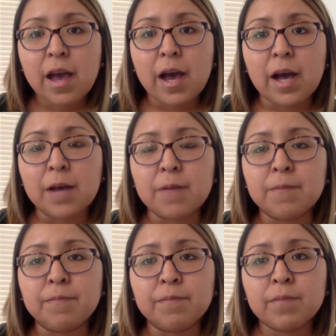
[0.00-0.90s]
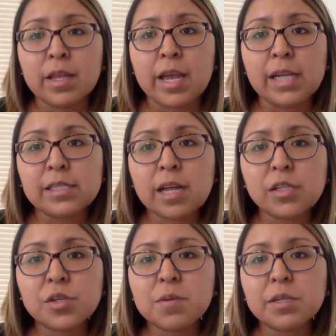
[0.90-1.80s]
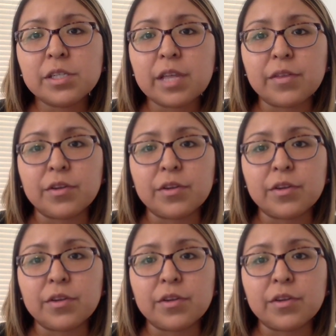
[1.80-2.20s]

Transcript: It's not so much that